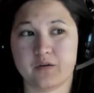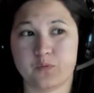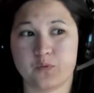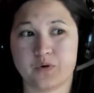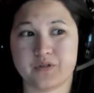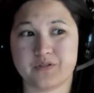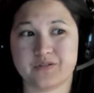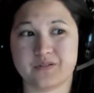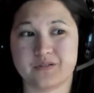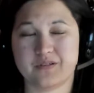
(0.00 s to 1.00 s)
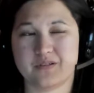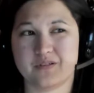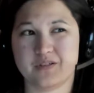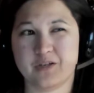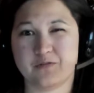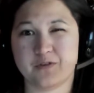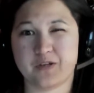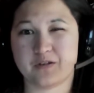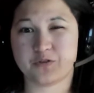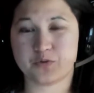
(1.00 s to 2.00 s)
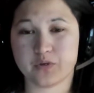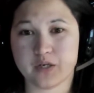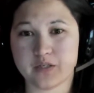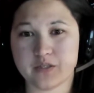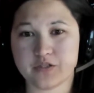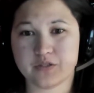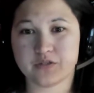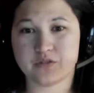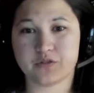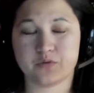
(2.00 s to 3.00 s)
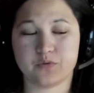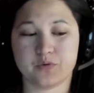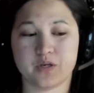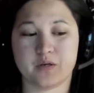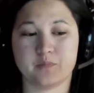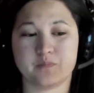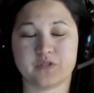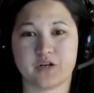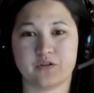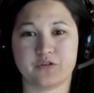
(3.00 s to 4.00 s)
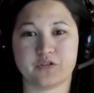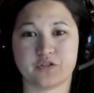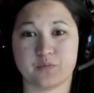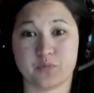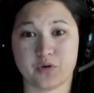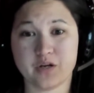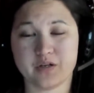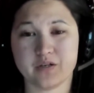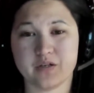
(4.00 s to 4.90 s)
was given a short audition to color Starship Moonhawk,